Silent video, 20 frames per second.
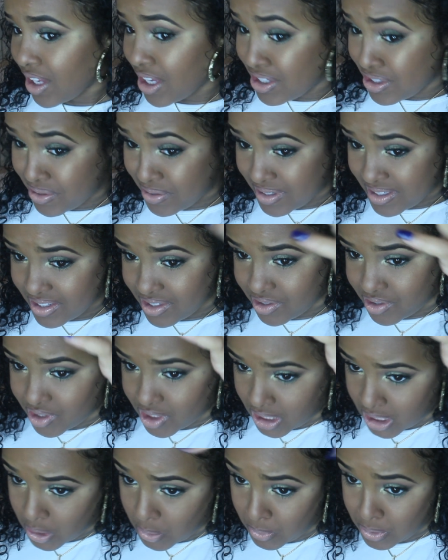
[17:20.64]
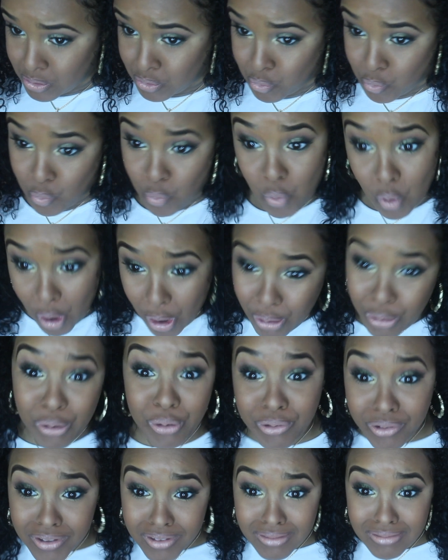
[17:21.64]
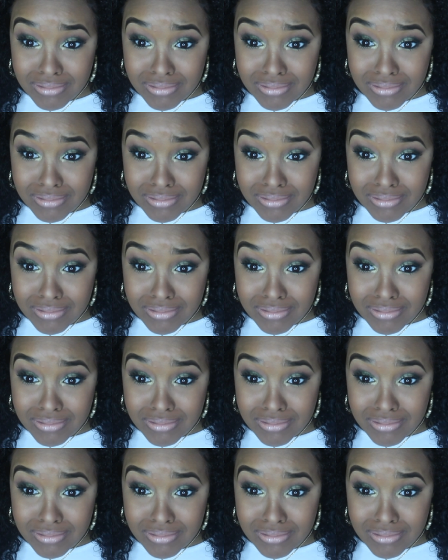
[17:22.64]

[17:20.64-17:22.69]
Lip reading: So this gel is water,